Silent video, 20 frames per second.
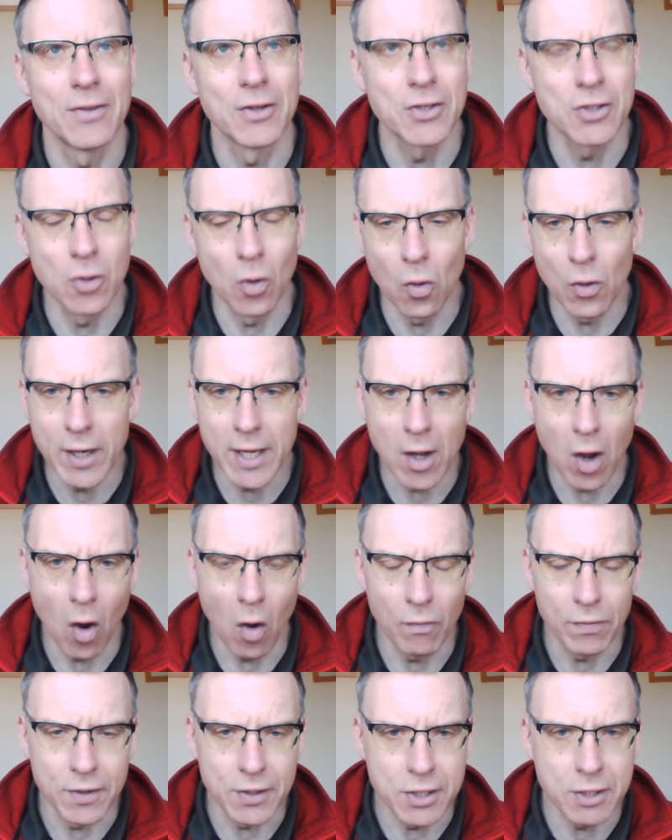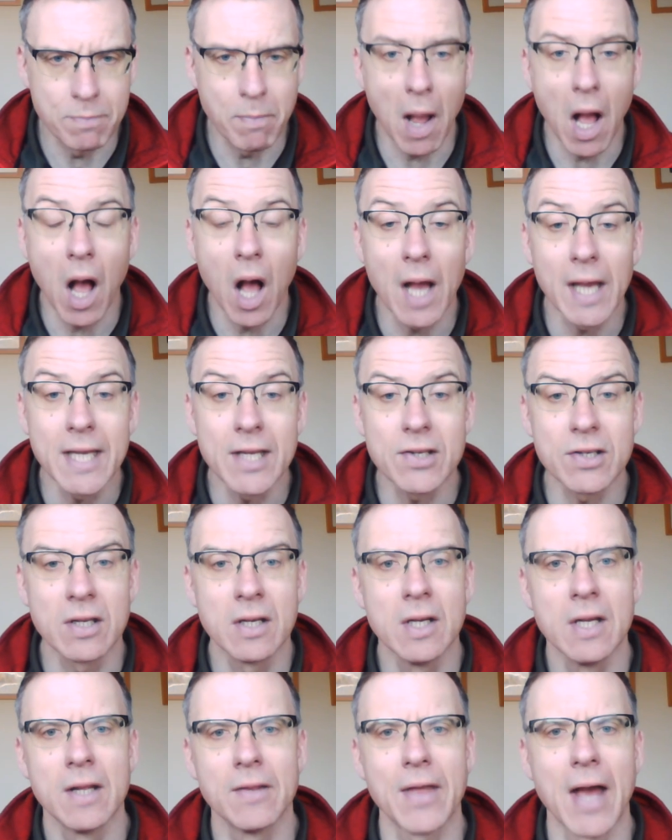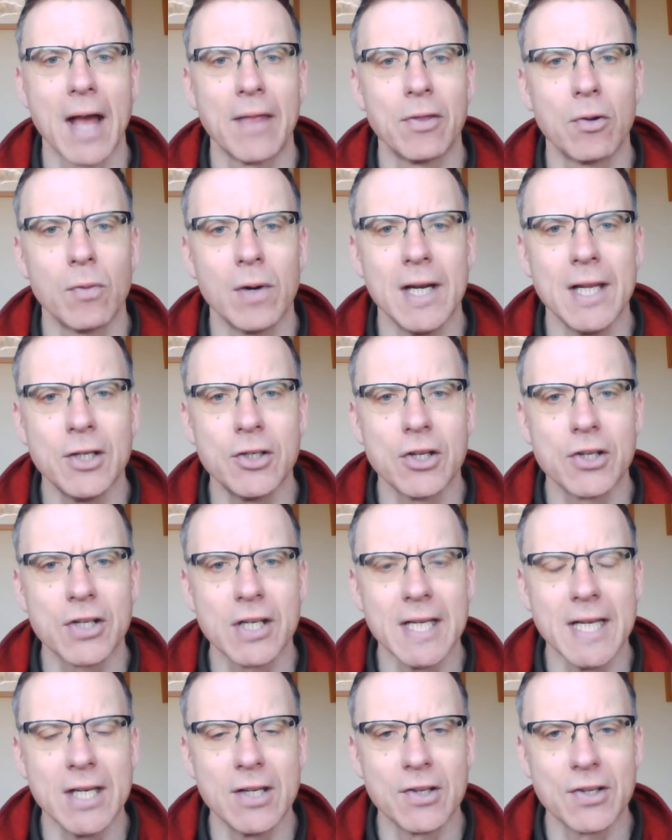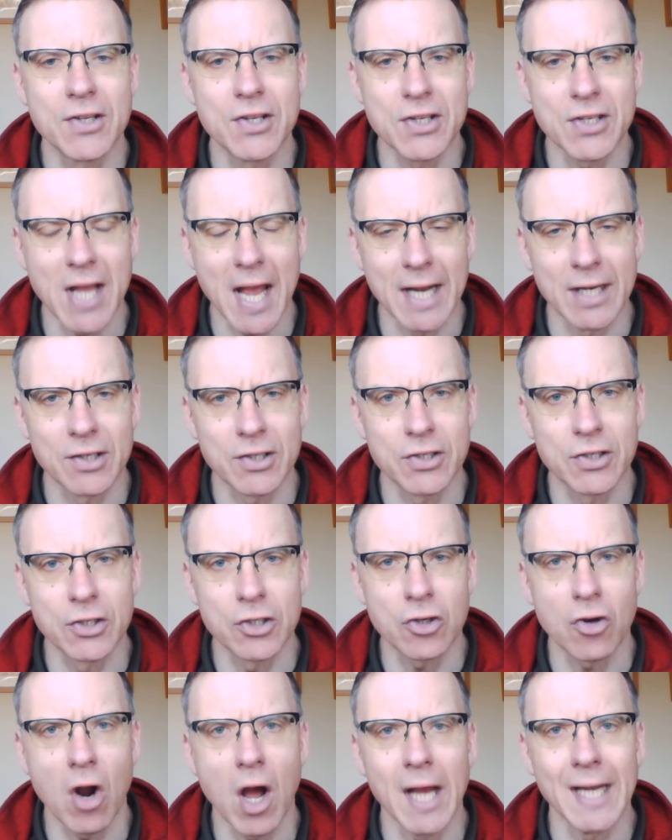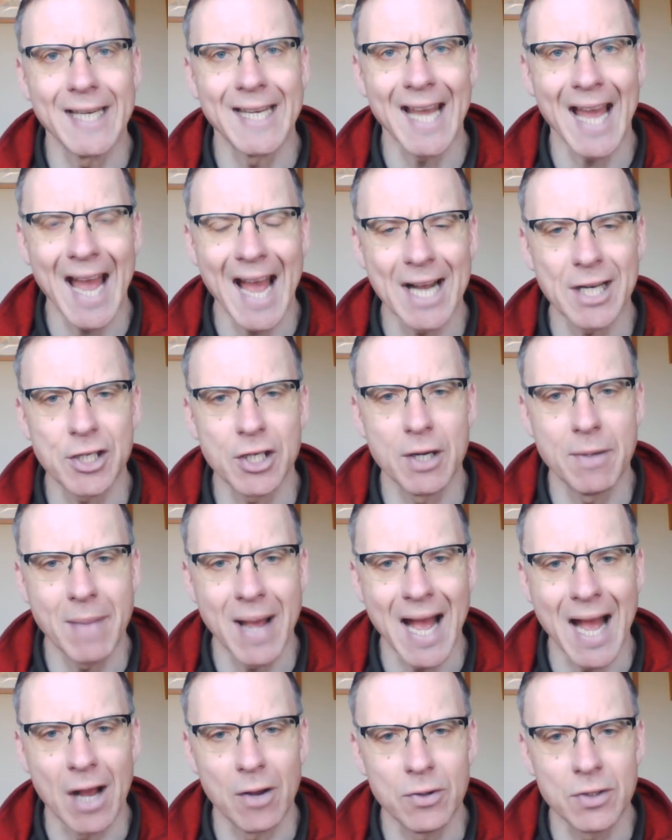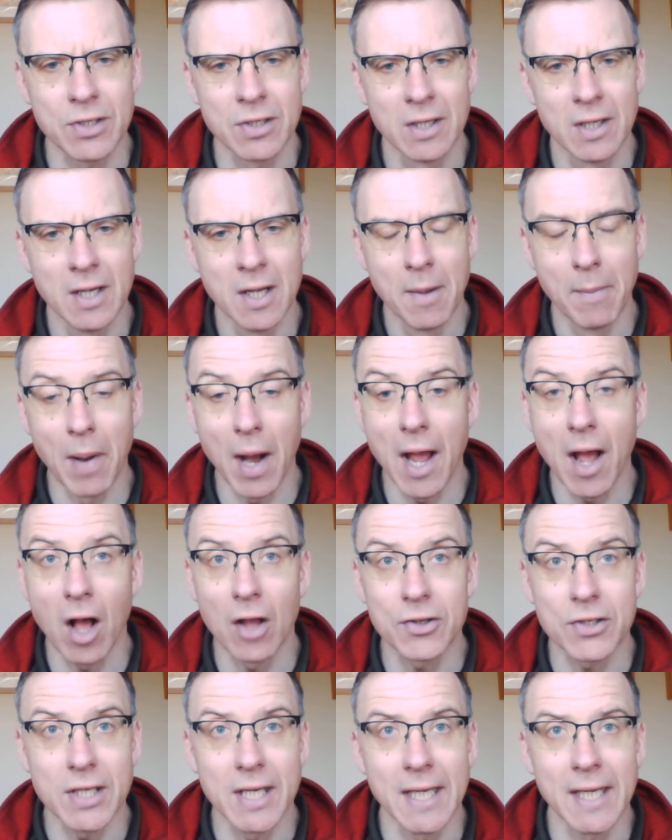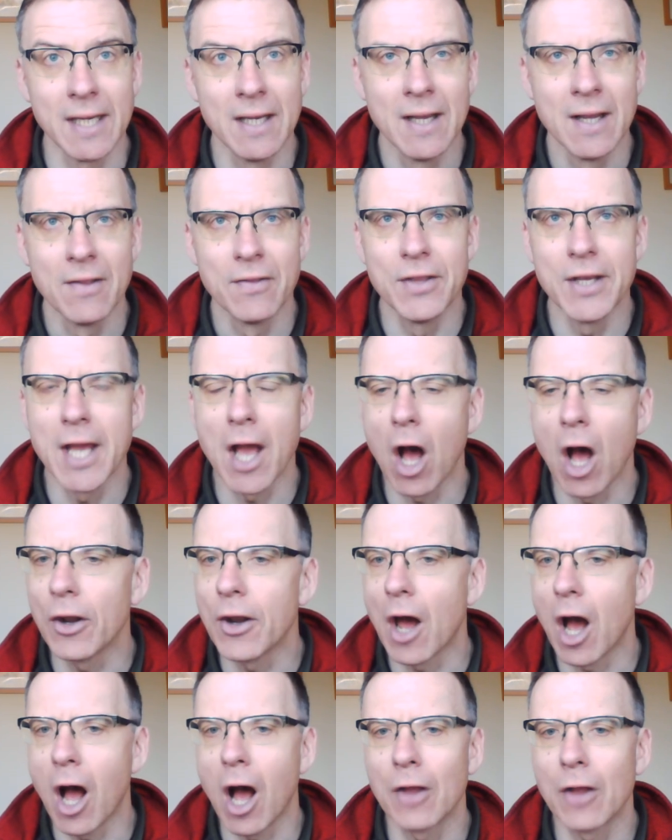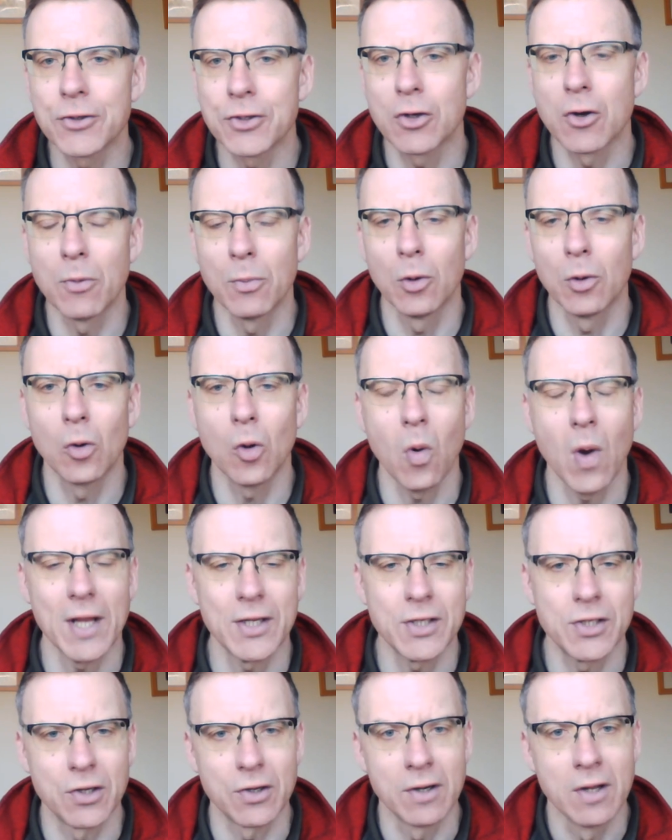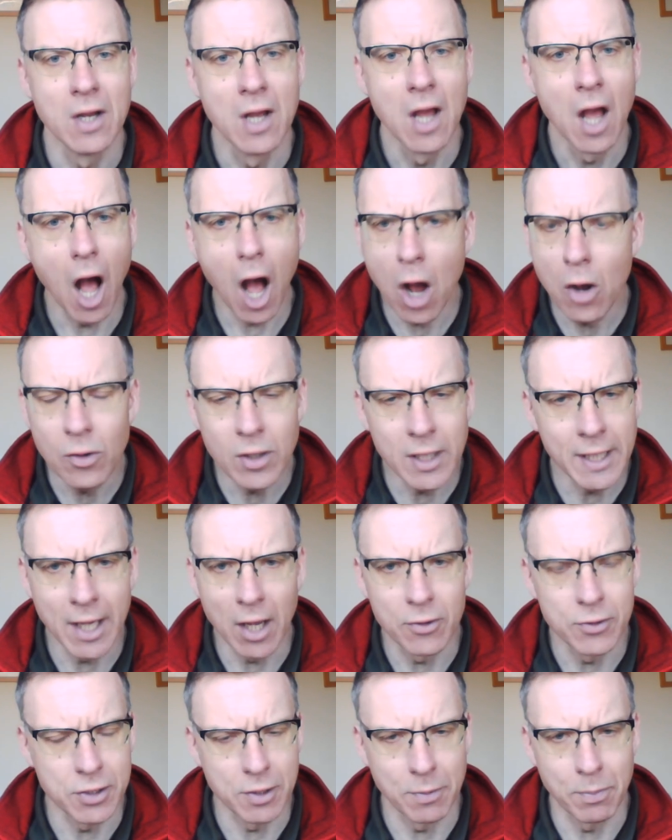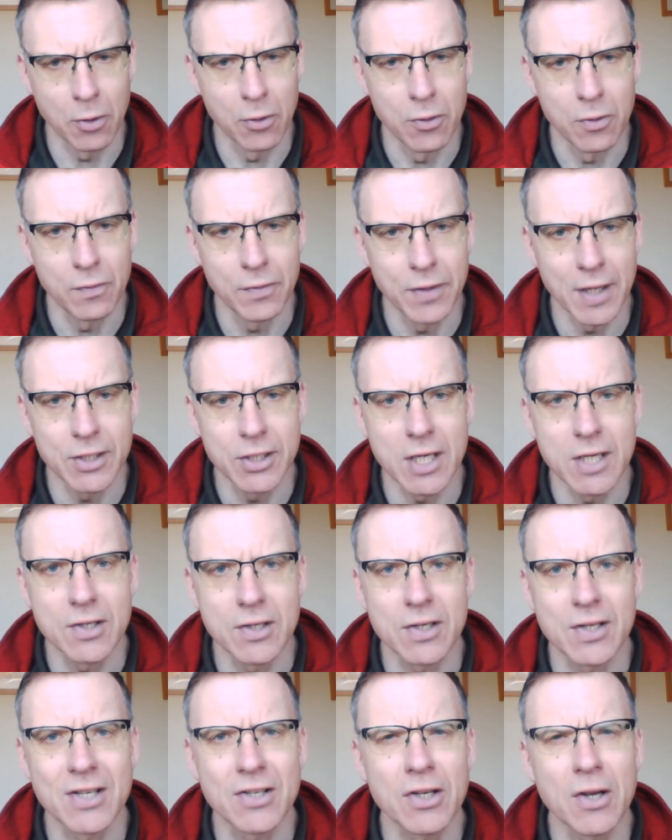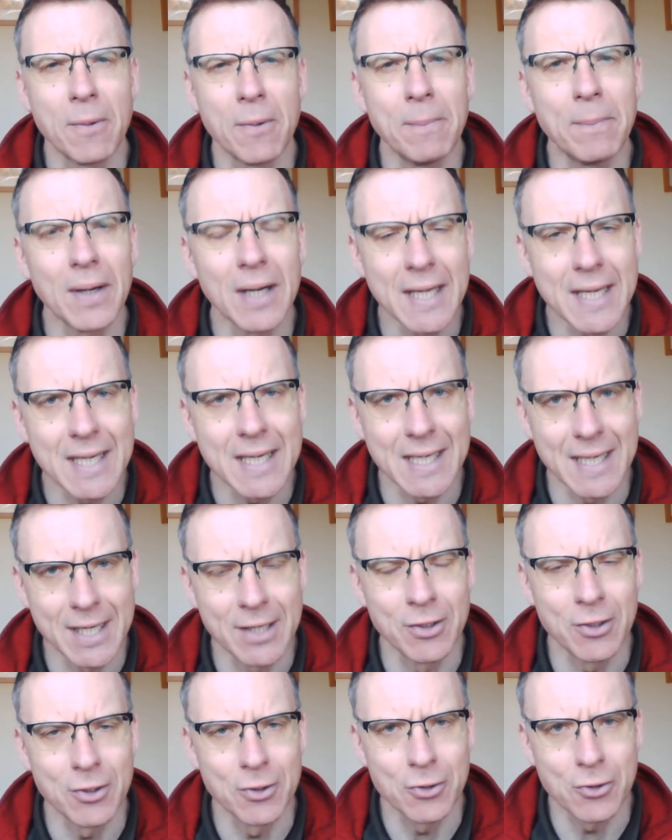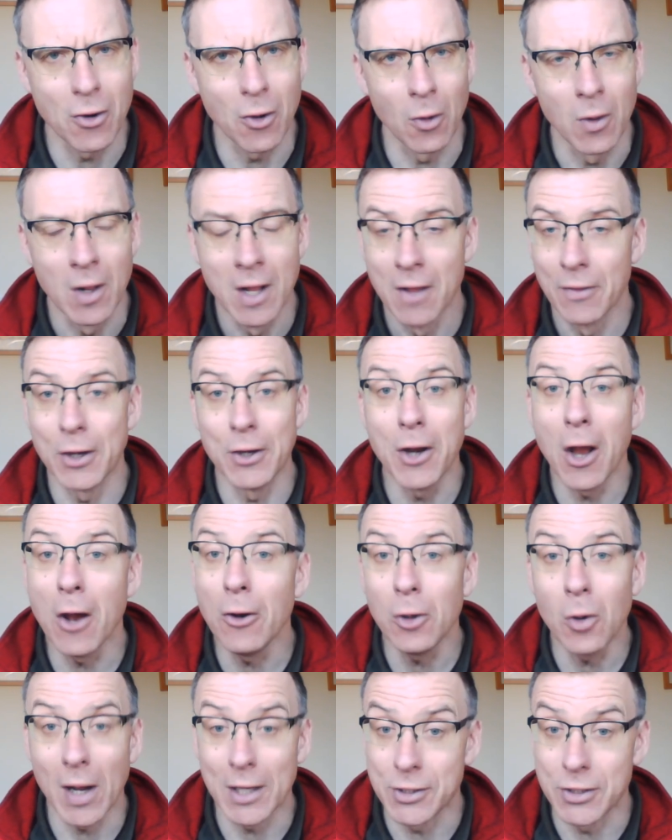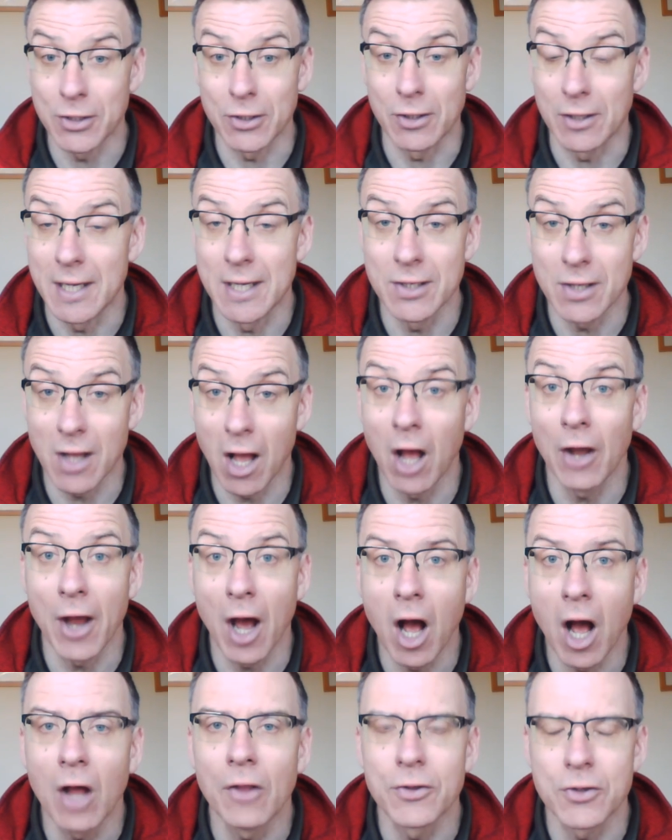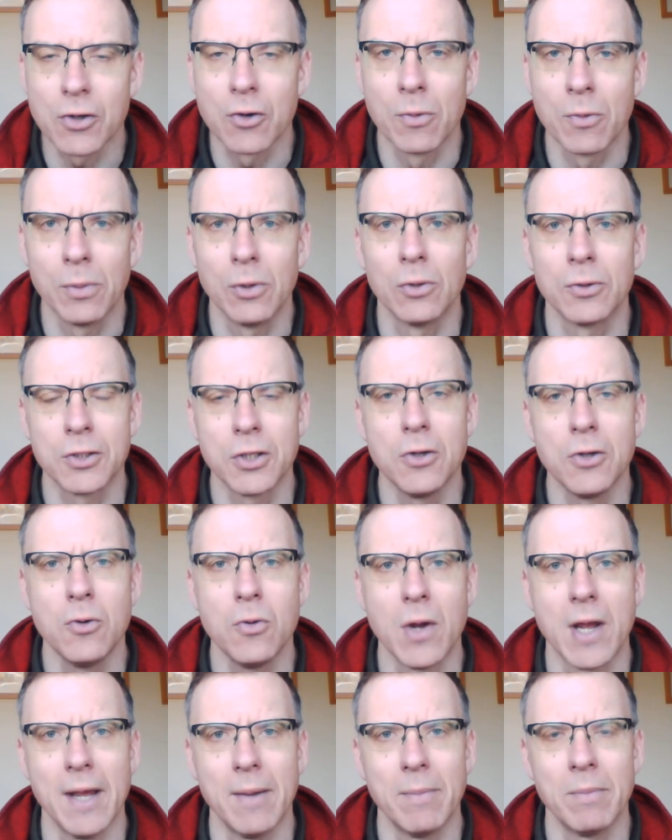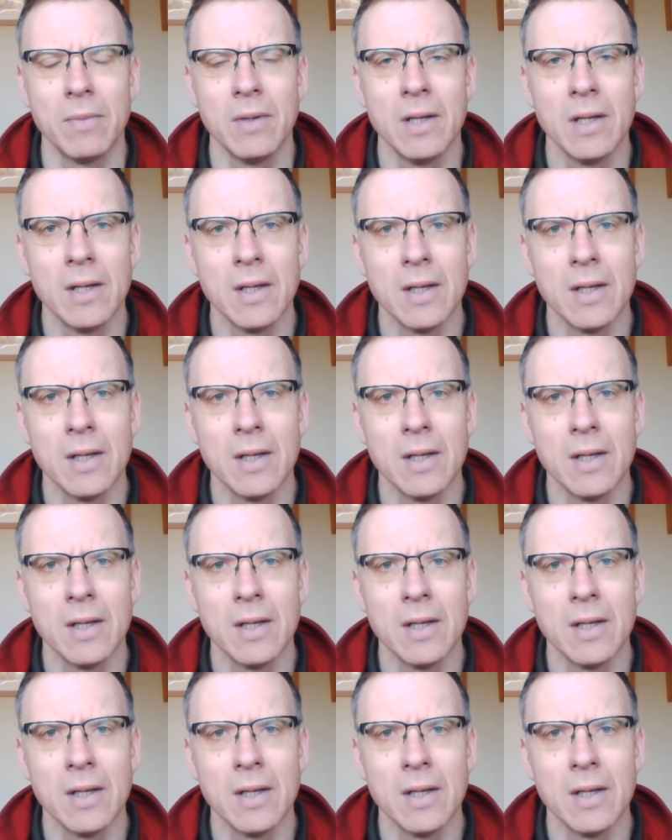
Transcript: The story of the spies that the religious leaders sent to try and catch him out by asking the unanswerable question only goes to prove that Jesus is completely in control, that no question is unanswerable to him.